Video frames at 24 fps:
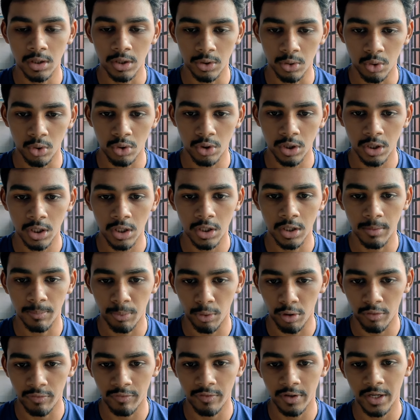the total, the
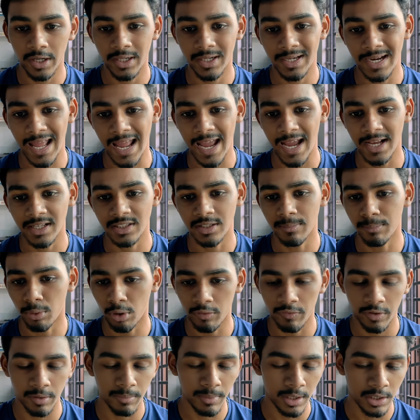profit, tax, and
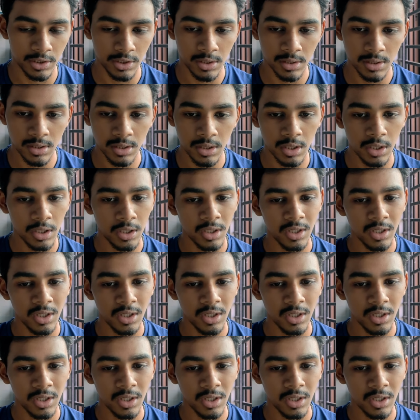profit margins.